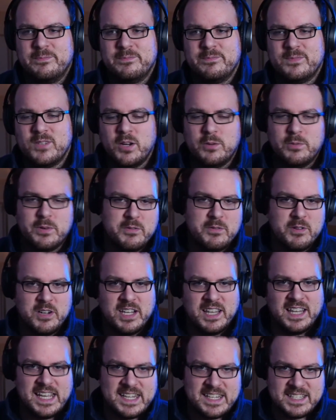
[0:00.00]
nobody really
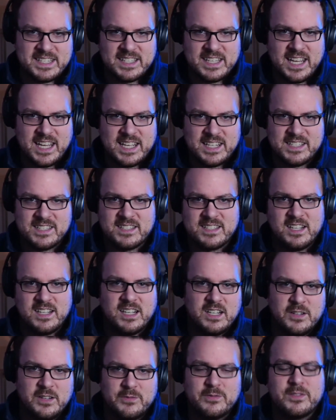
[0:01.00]
likes that
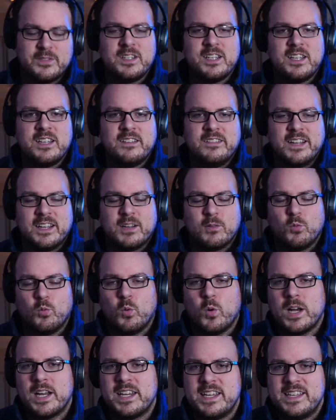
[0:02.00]
stuff. Like,
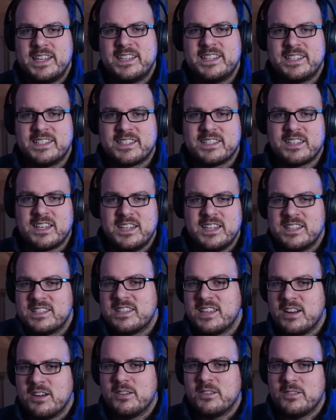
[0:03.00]
is
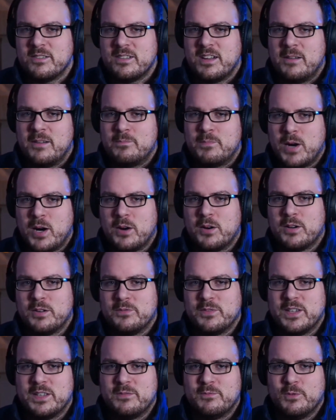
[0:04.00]
there a part of
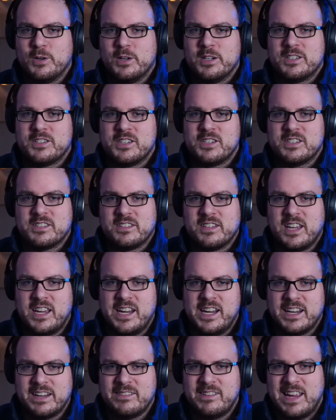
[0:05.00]
it where it's just
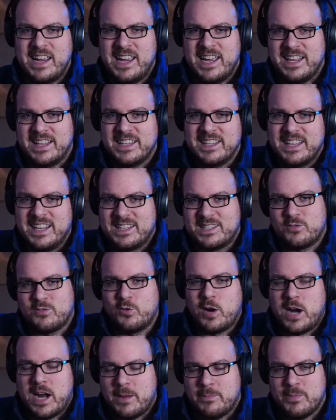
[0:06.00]
like, eh, that's
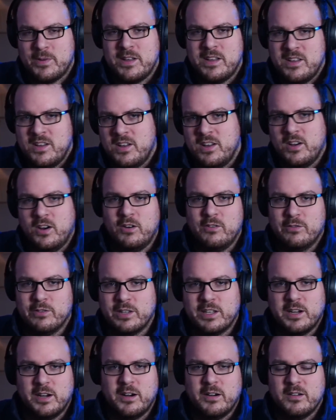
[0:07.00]
crap over
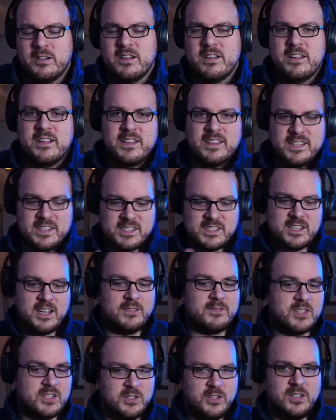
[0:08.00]
there. This
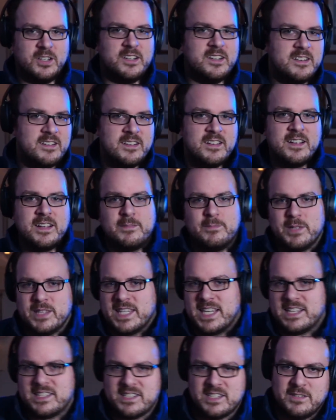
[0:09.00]
stuff's good, but
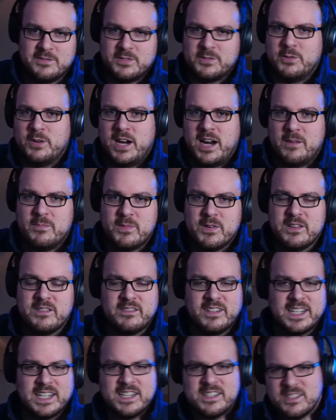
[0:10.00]
that stuff's crap.
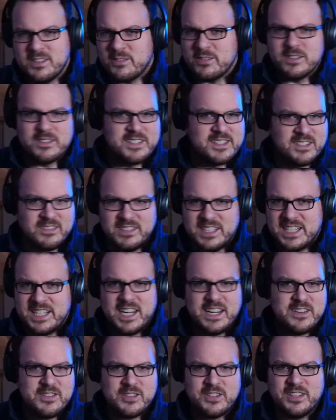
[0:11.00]
Like, is there a
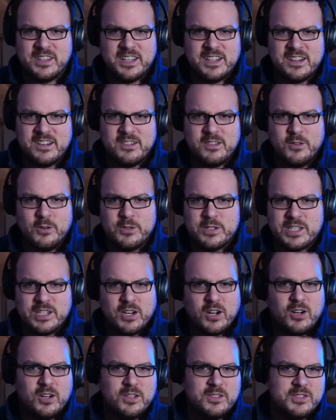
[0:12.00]
delineation there, or is it
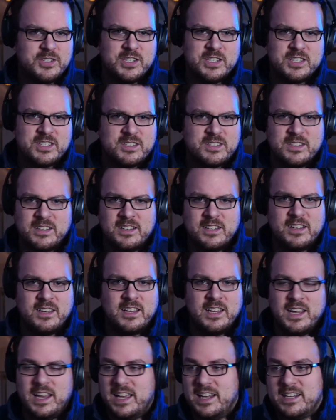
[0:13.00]
all just,
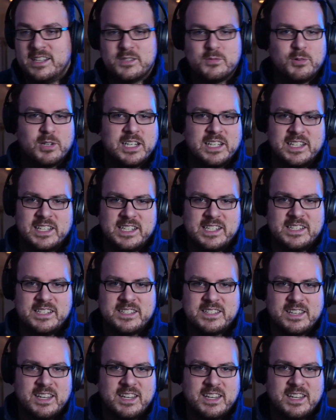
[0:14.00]
it is what it is,